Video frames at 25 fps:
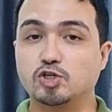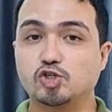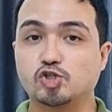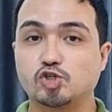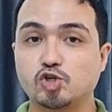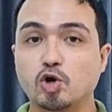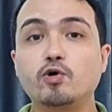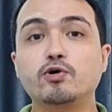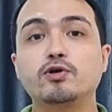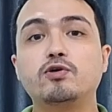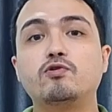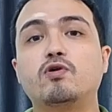
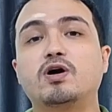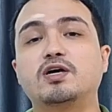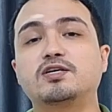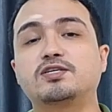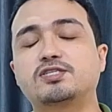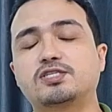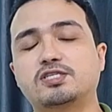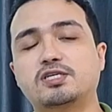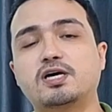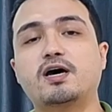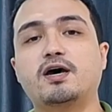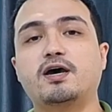show you a
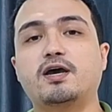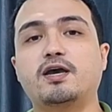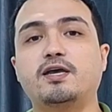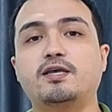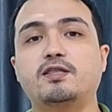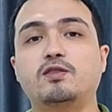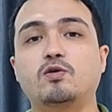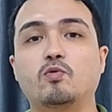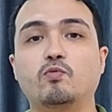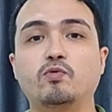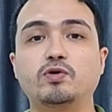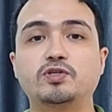
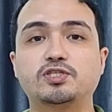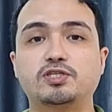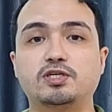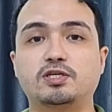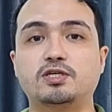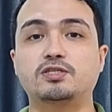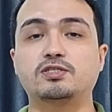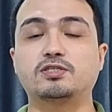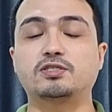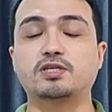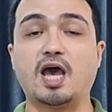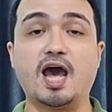sign which
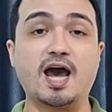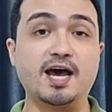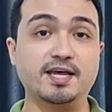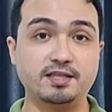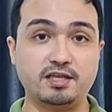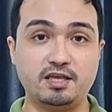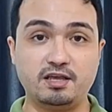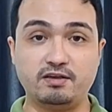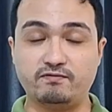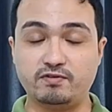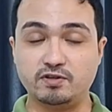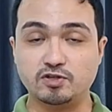is
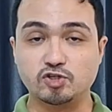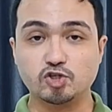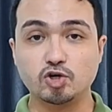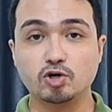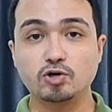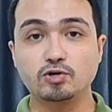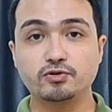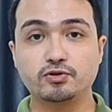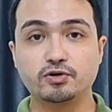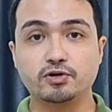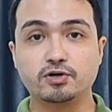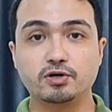uneven
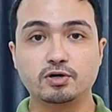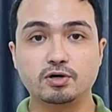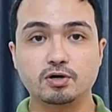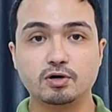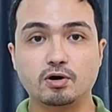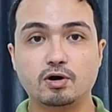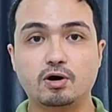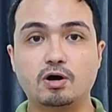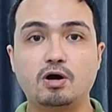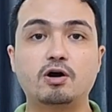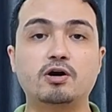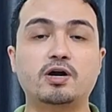shoulder
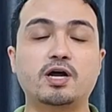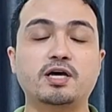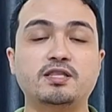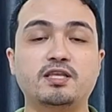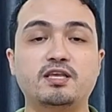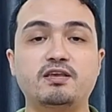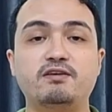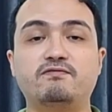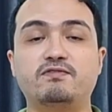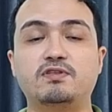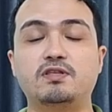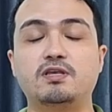or
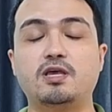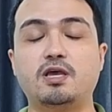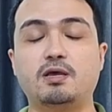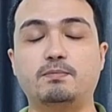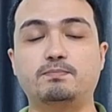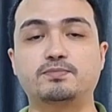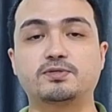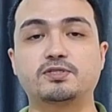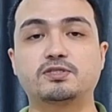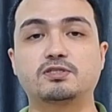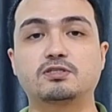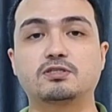uneven
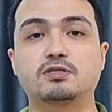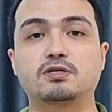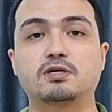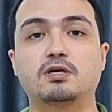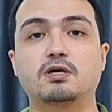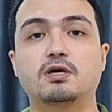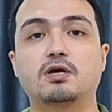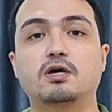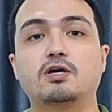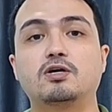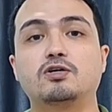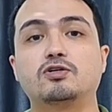hips.
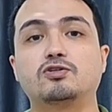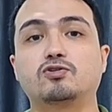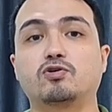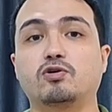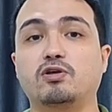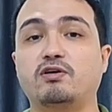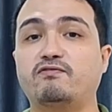So